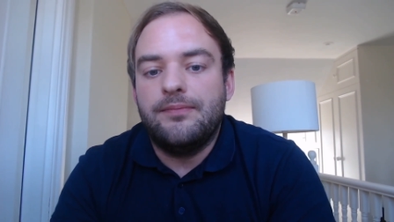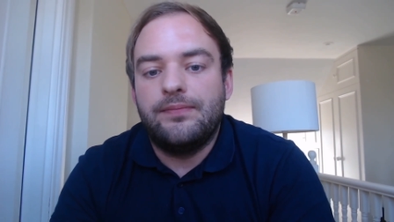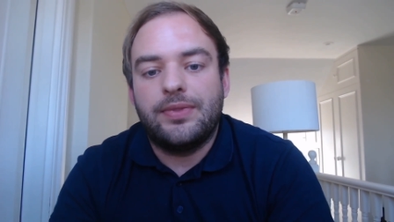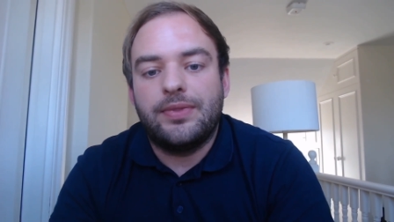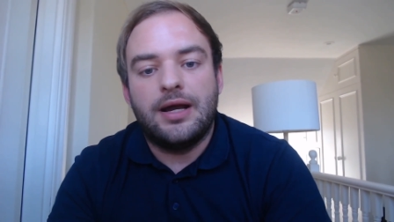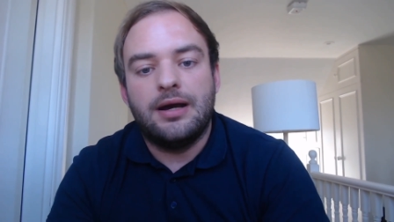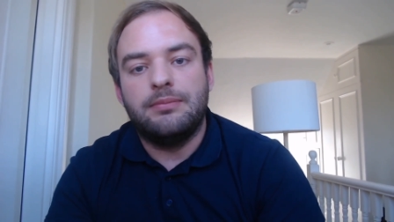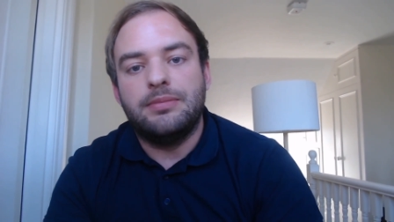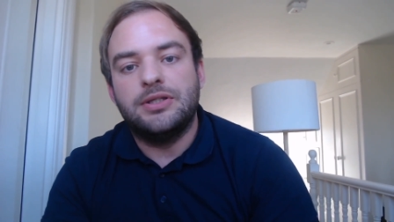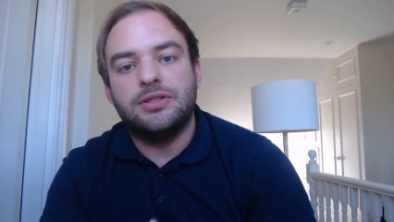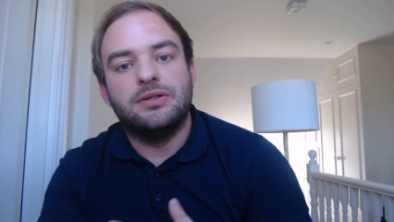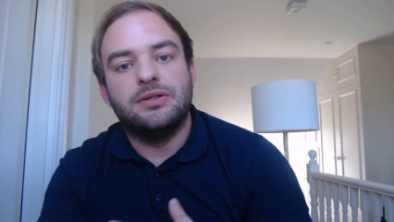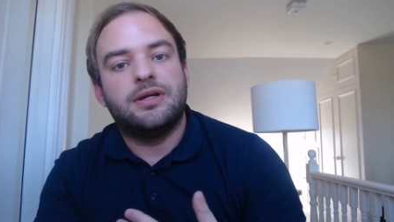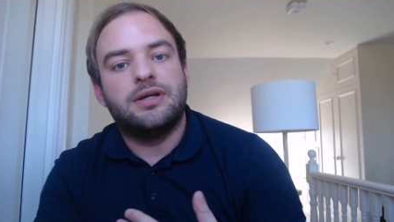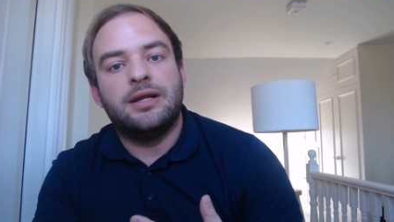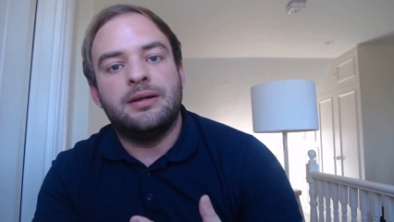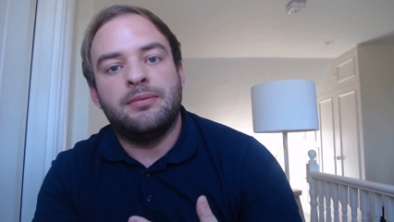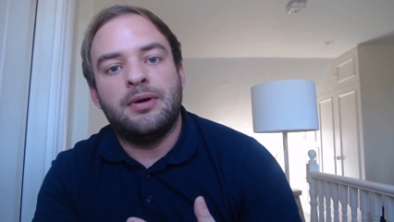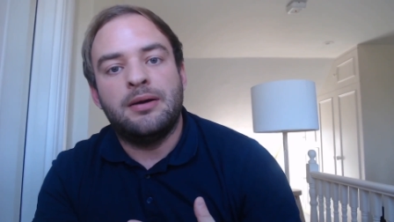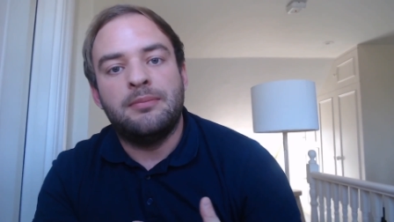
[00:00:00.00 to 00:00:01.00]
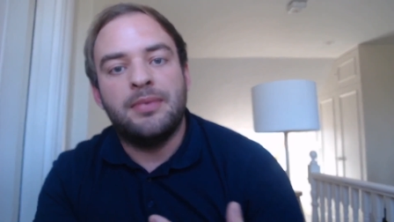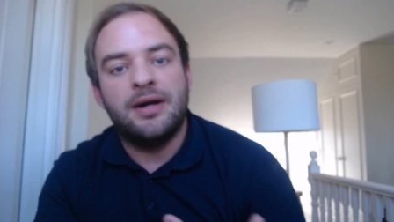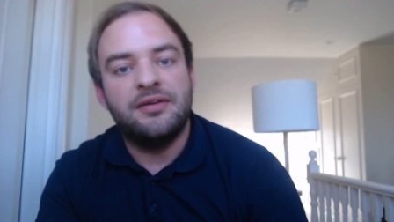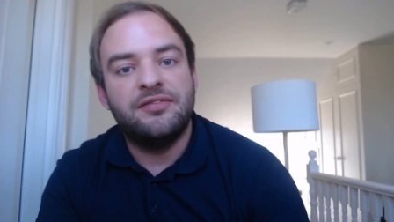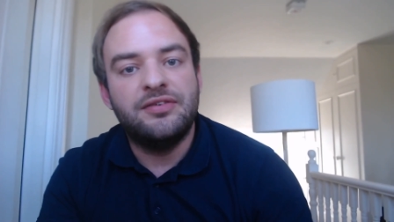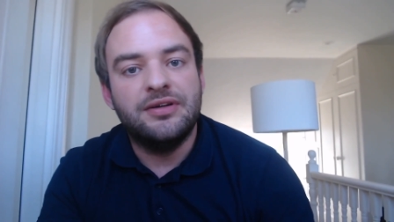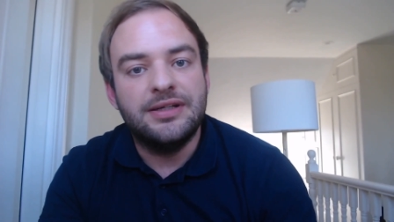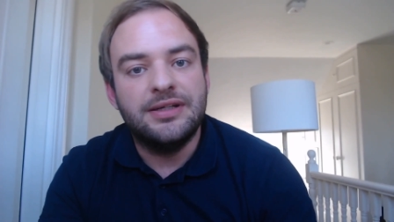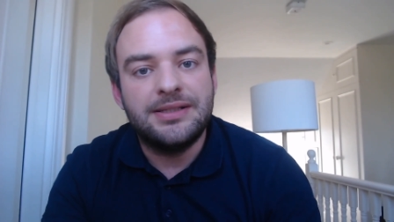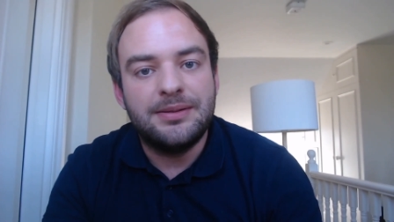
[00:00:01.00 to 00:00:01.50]
I'll be talking about my
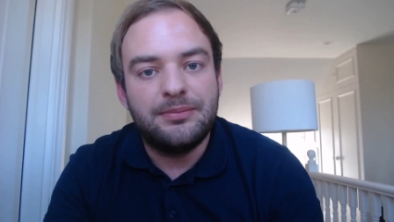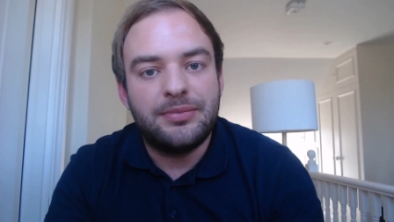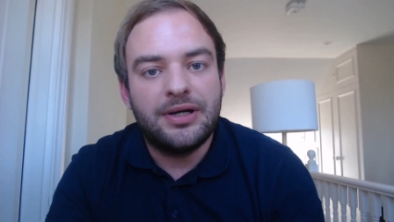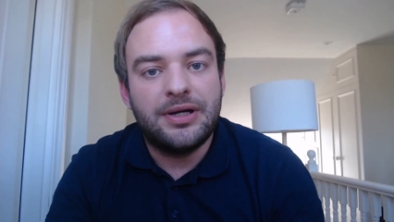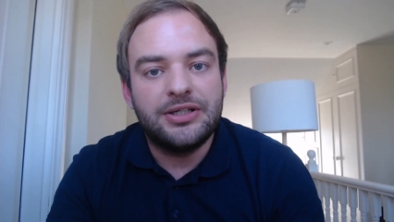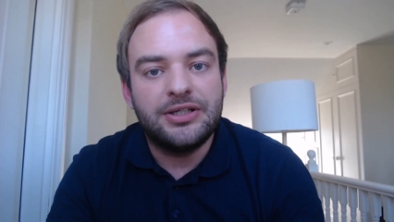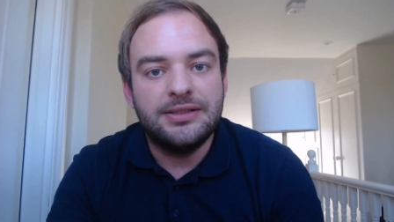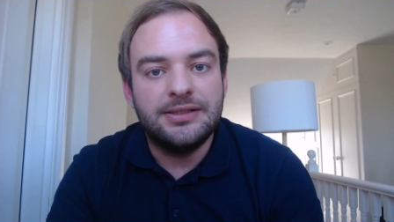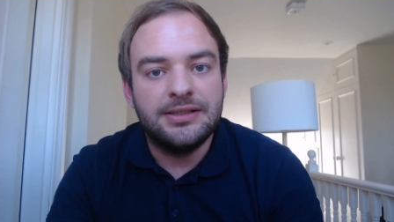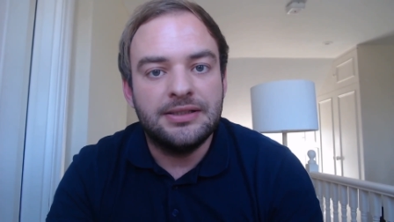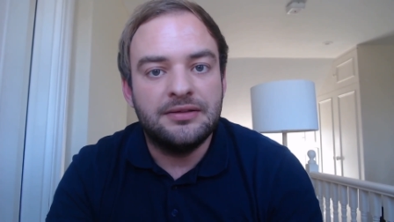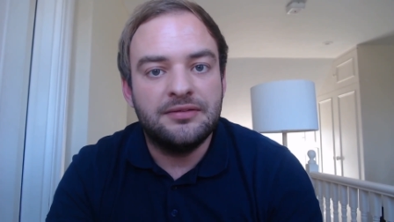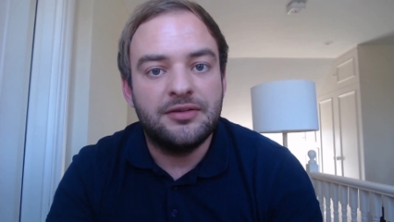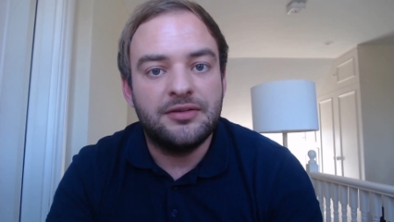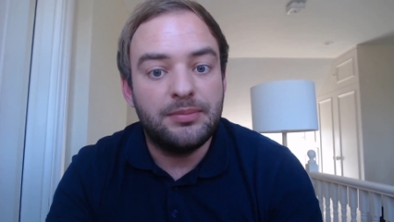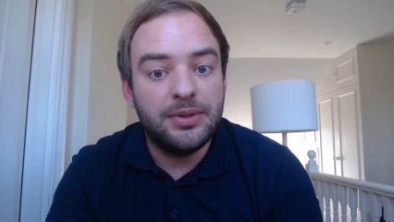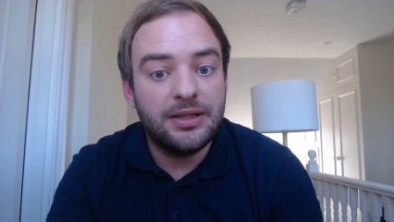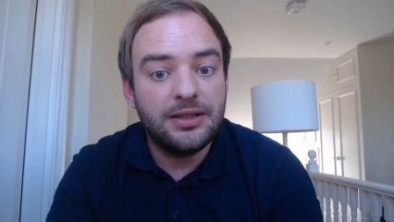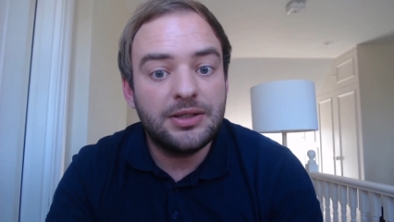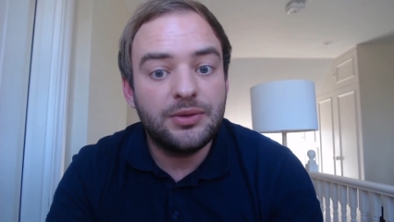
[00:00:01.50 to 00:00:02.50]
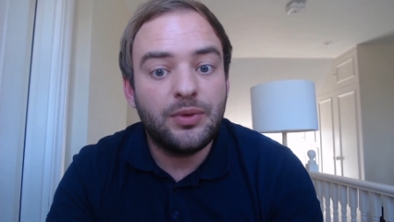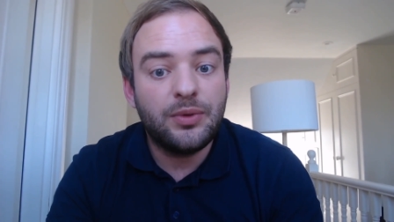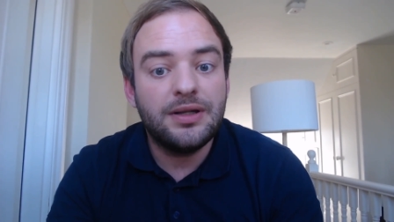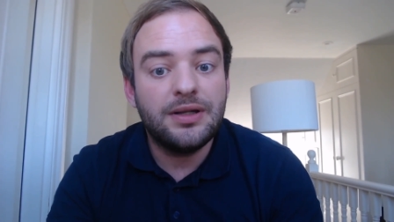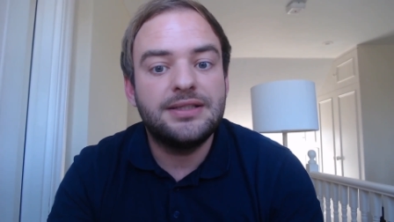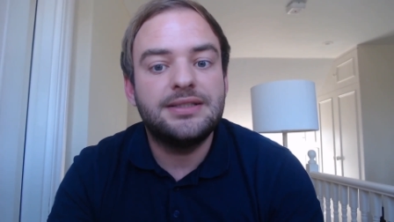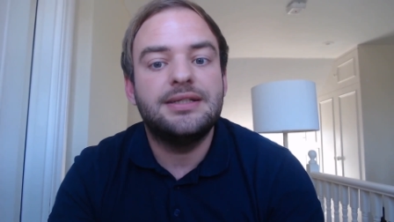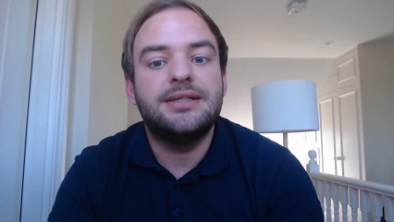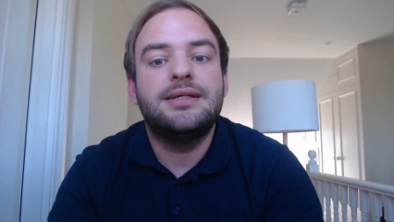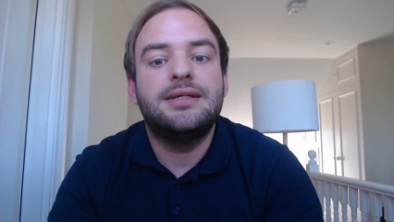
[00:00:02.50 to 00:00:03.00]
first impressions of the build
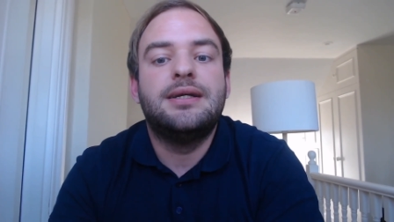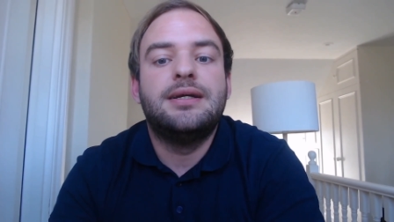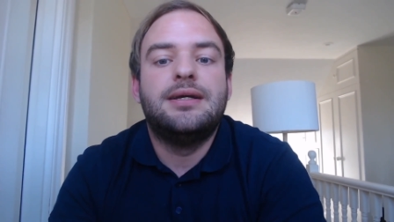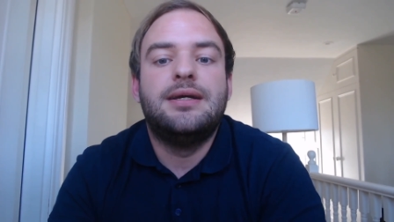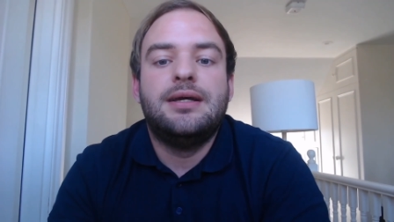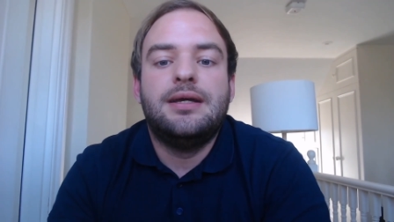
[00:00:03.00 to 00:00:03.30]
quality,